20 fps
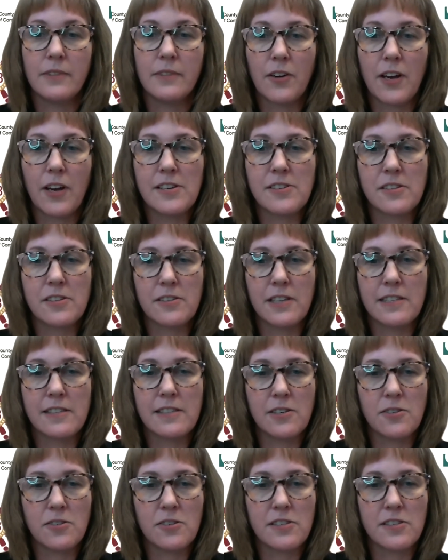Okay, so that's
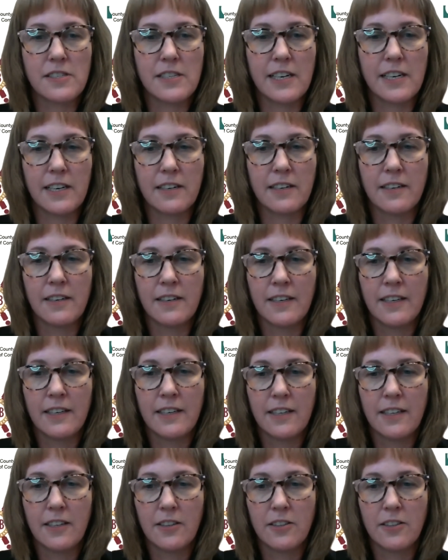interesting.
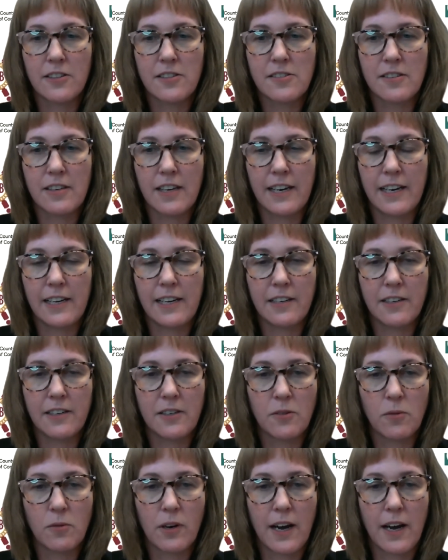Looks like
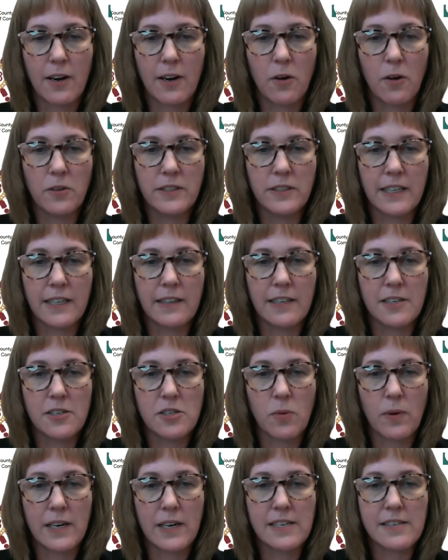we're kind of holding in the
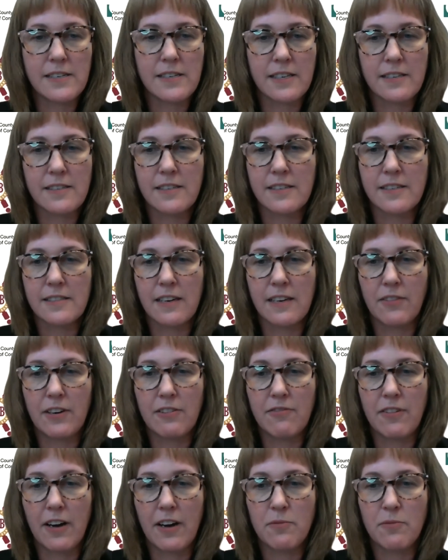26 to
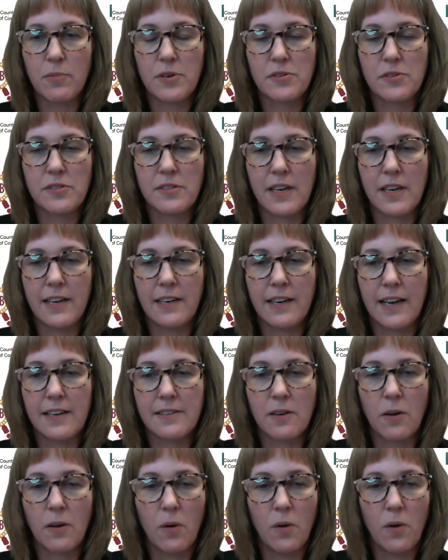75% as
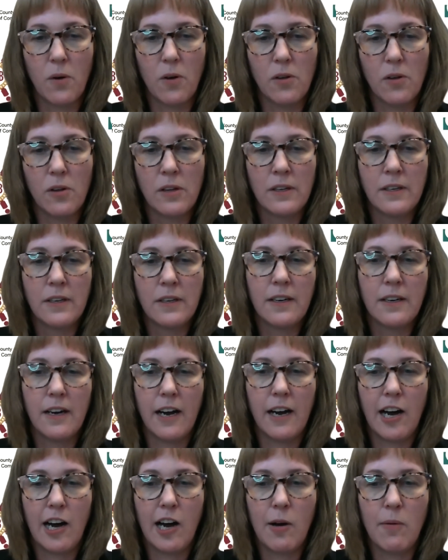a whole.
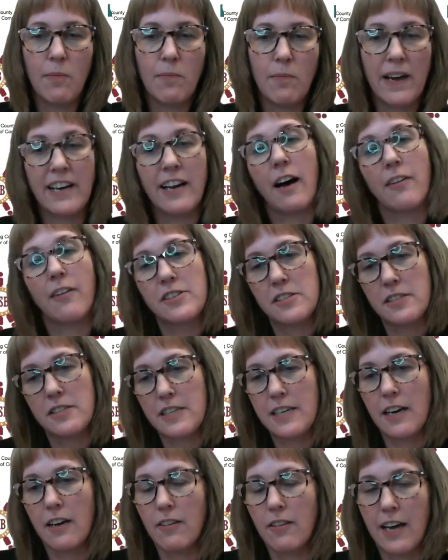And
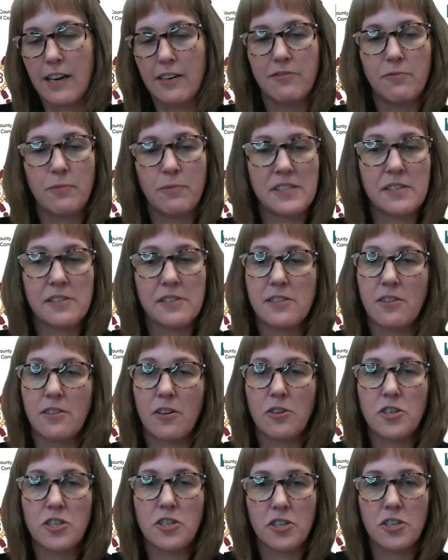obviously a lot of businesses
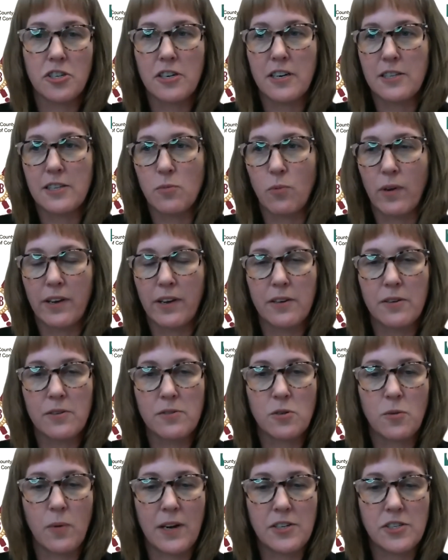aren't sure. It's one of
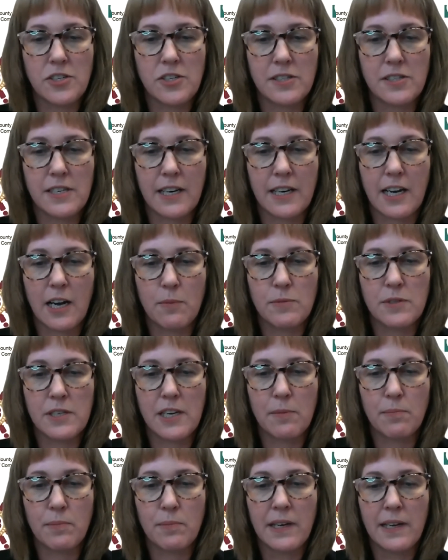those questions that comes
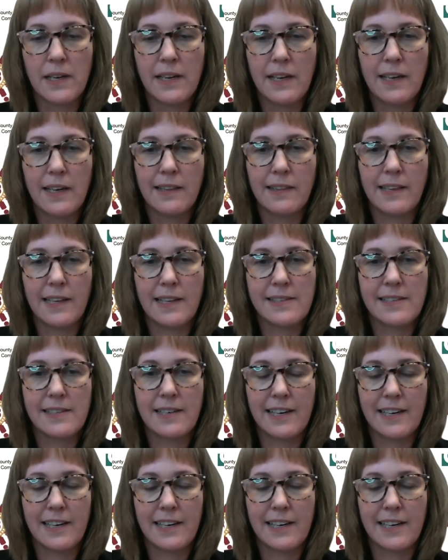up that's